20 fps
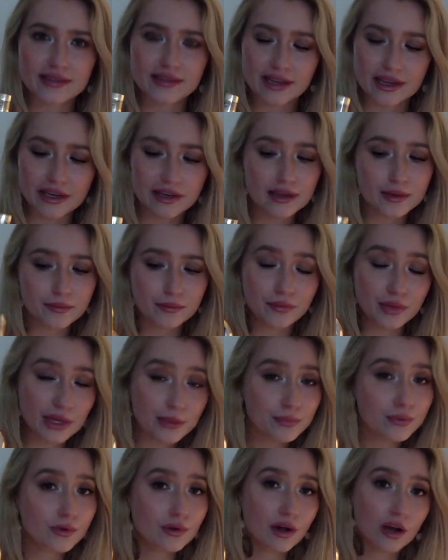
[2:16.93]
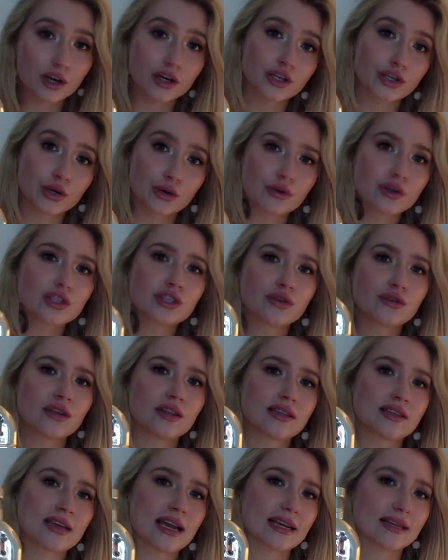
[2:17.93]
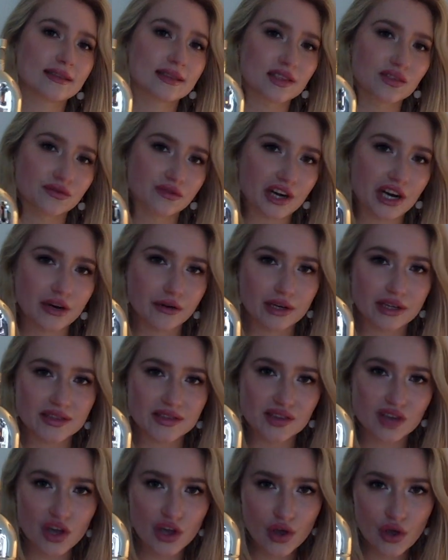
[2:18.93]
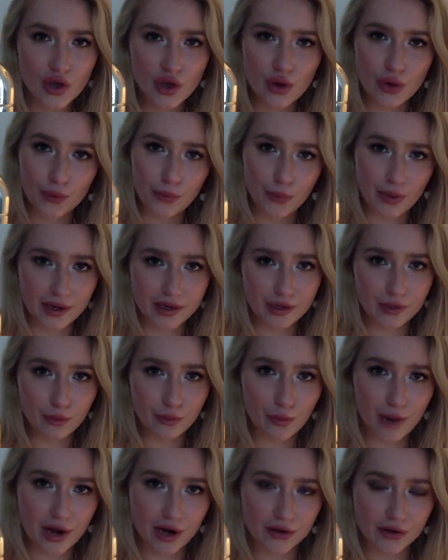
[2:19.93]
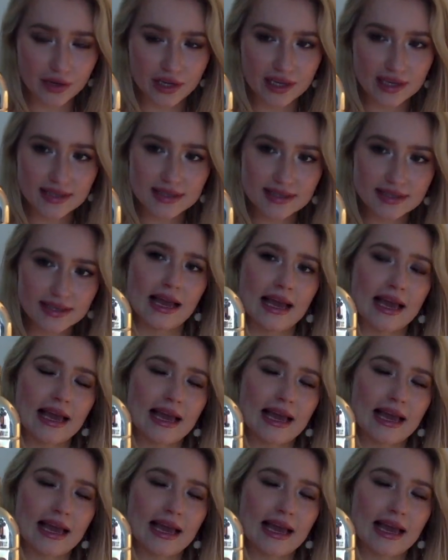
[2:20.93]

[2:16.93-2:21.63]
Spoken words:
Like, people are going to detect this fragrance when you wear this.